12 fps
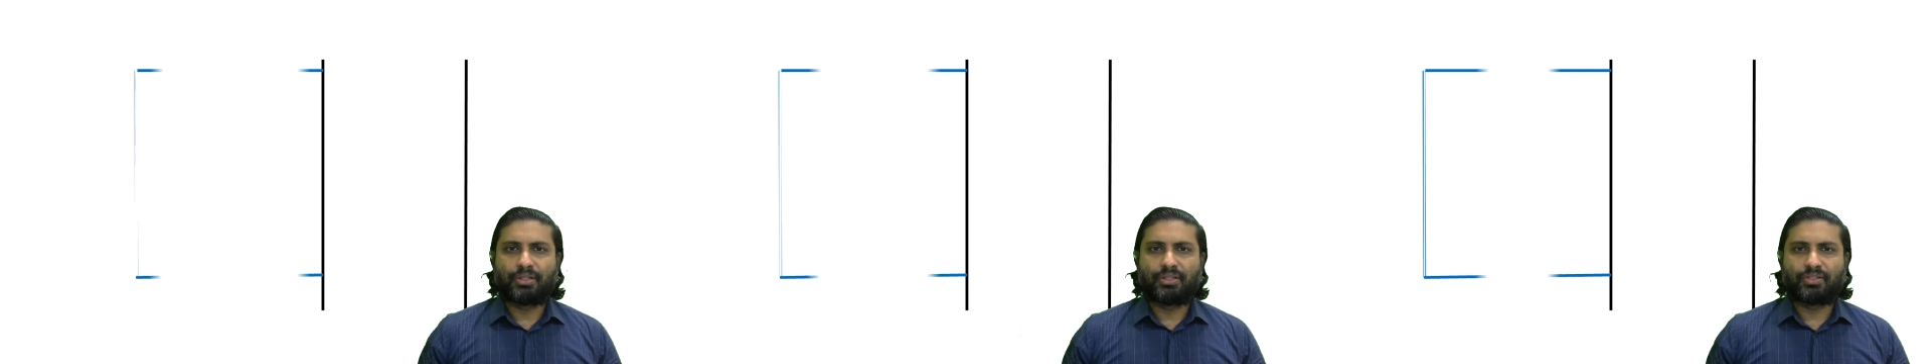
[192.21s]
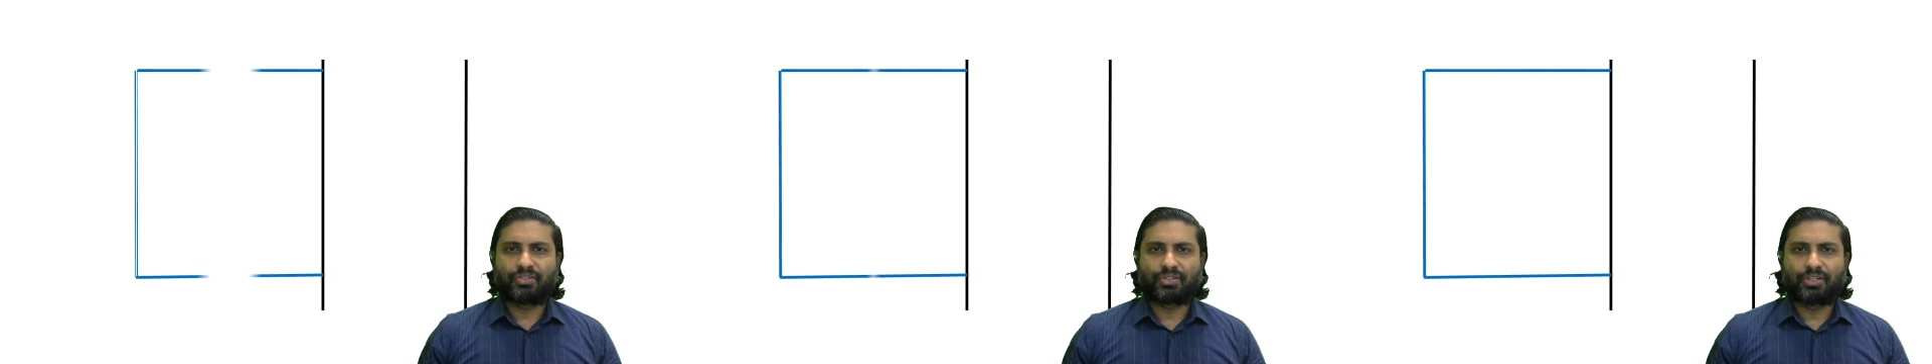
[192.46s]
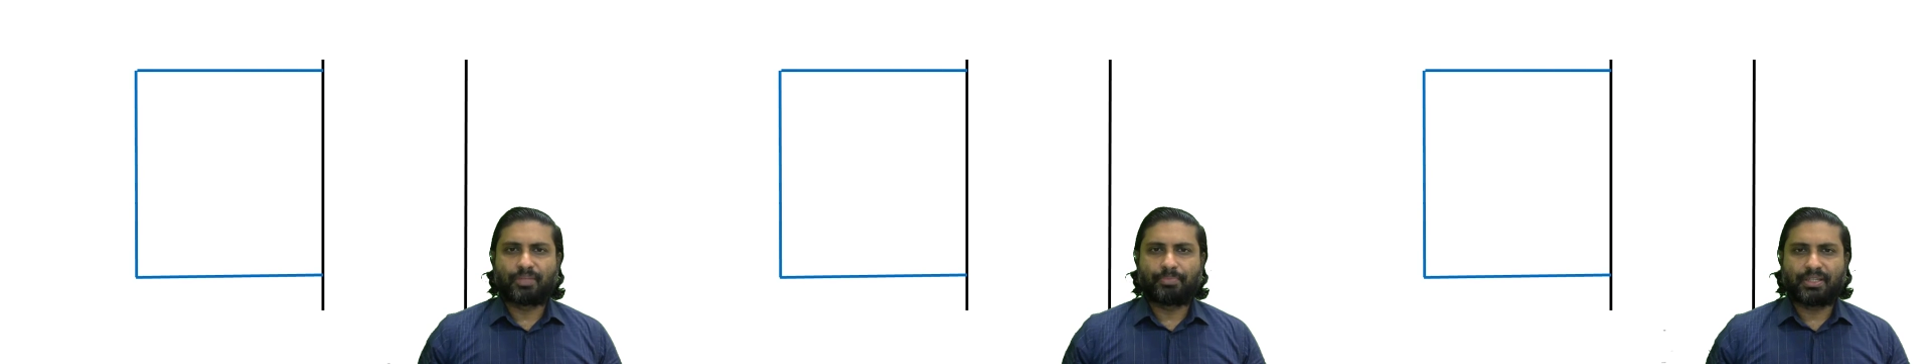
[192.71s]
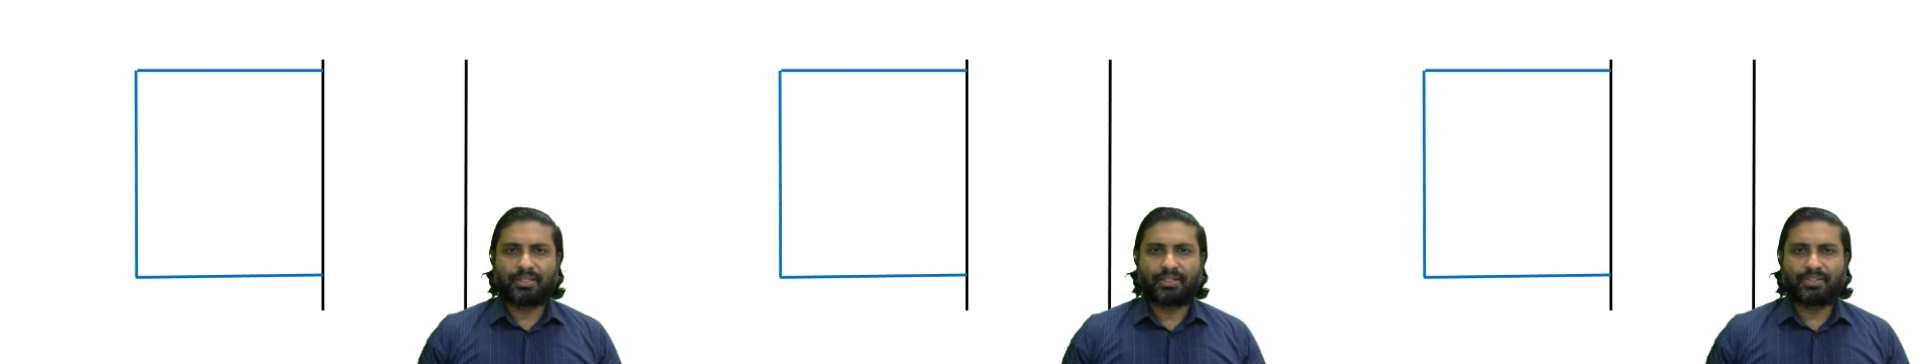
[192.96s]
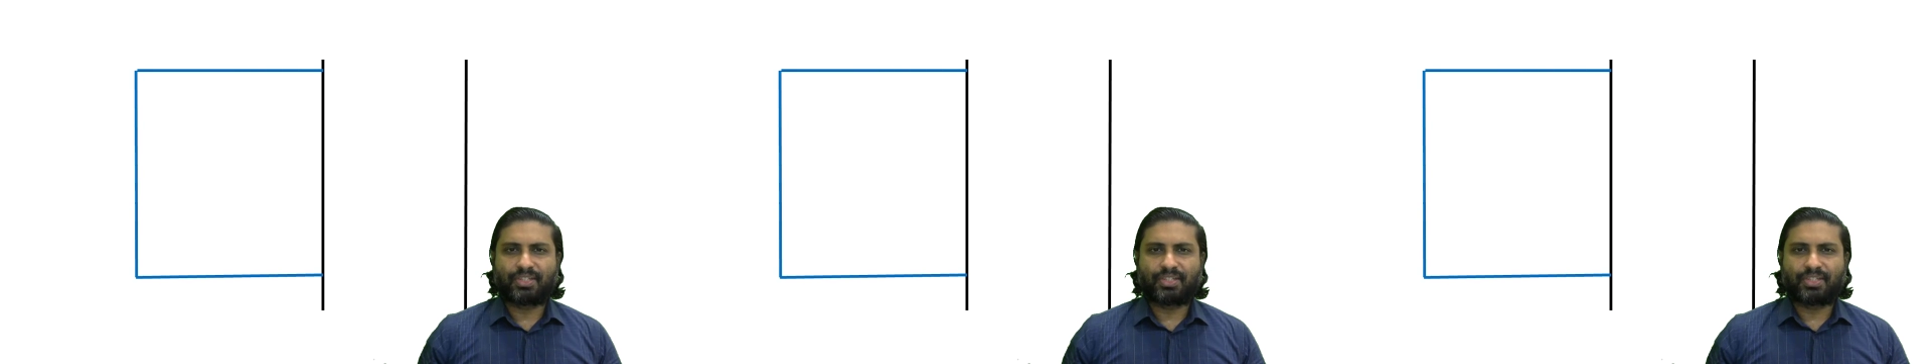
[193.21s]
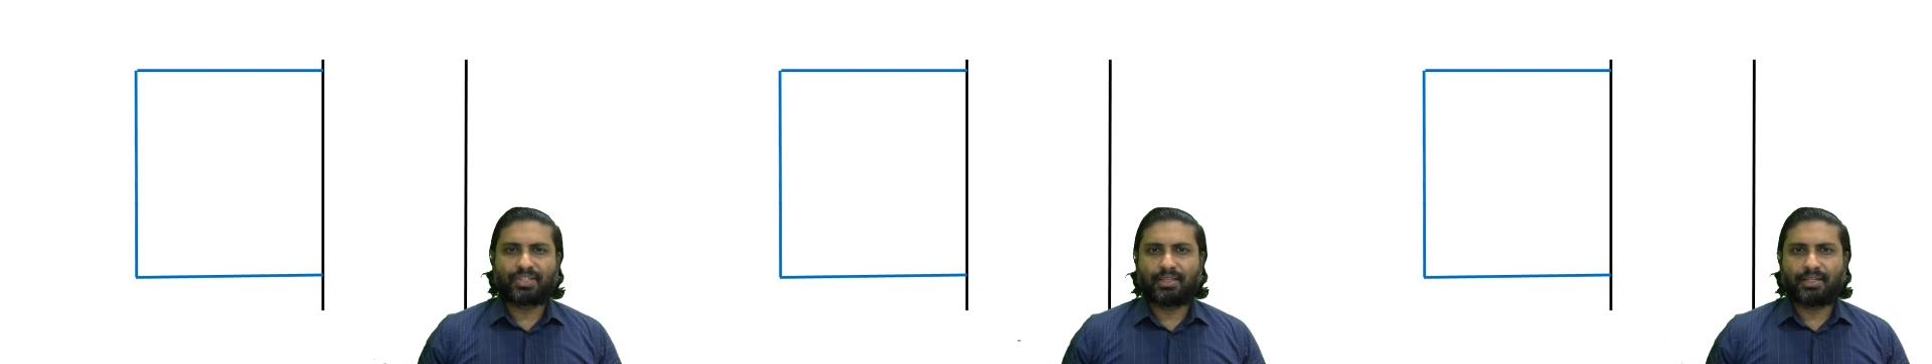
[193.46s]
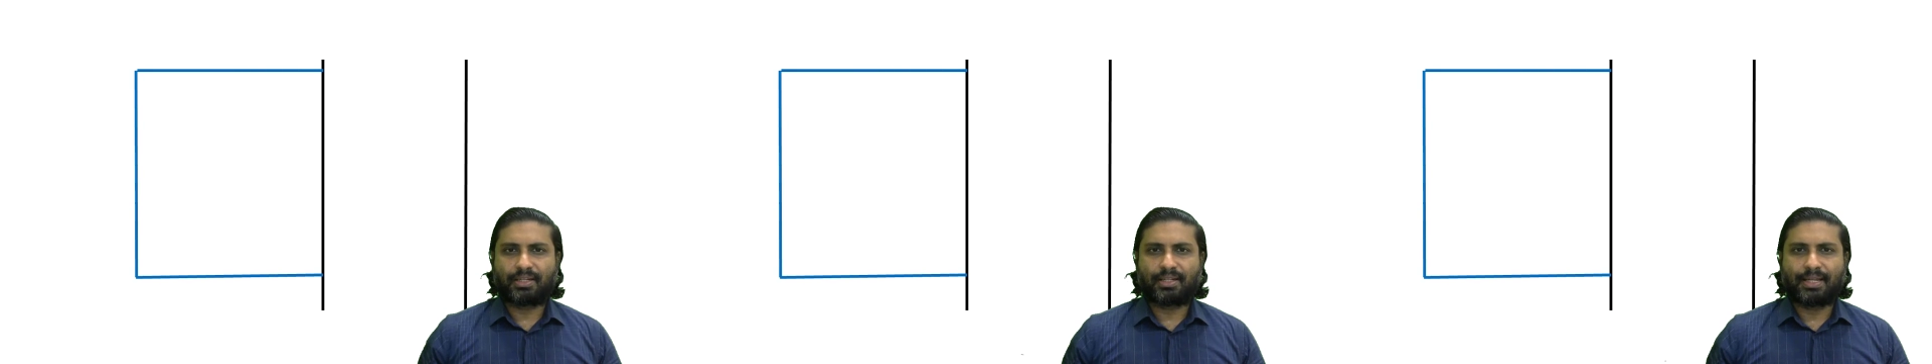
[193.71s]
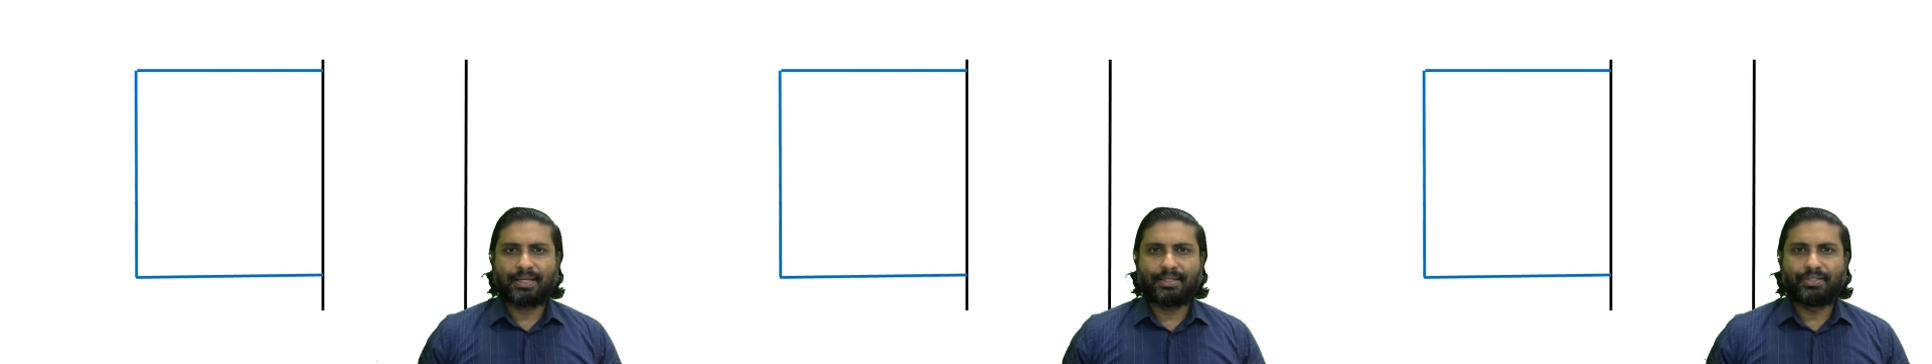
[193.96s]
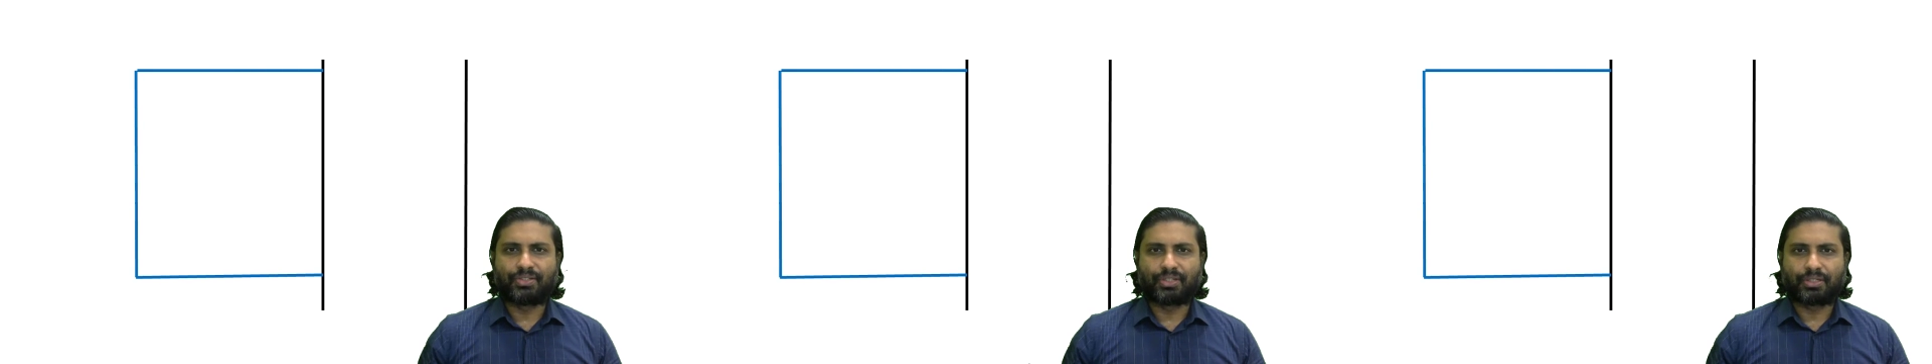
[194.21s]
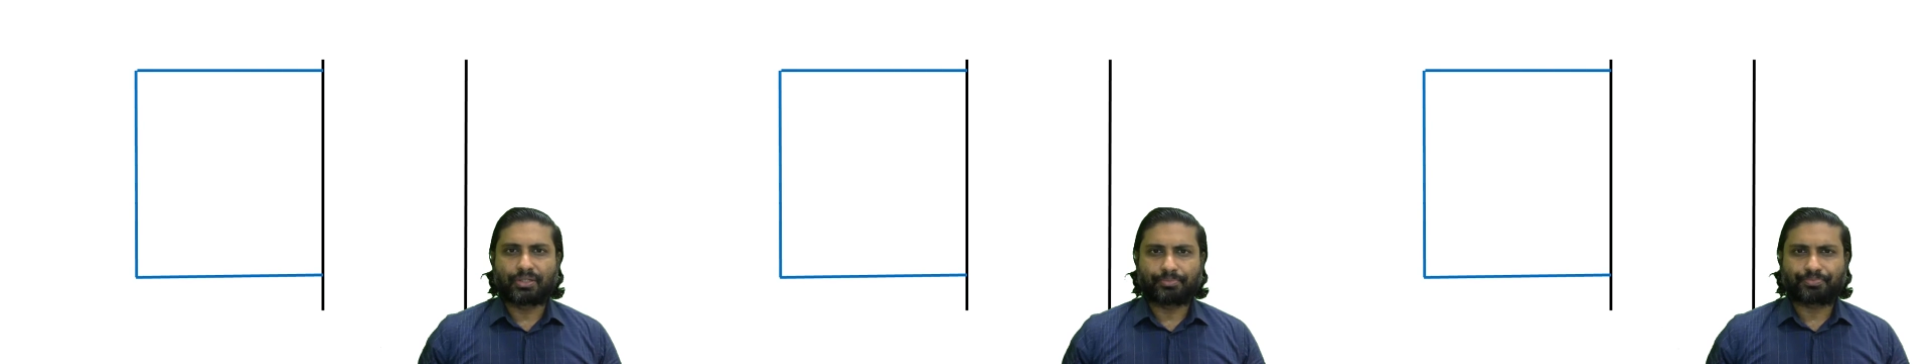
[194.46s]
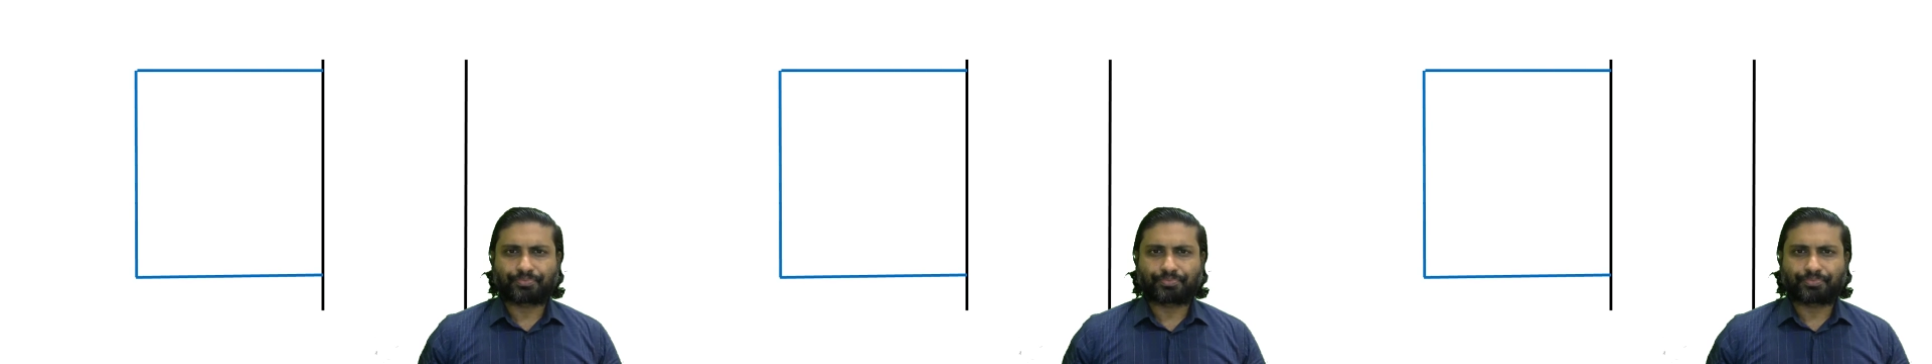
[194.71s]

and this is an epithelial cell that lines it.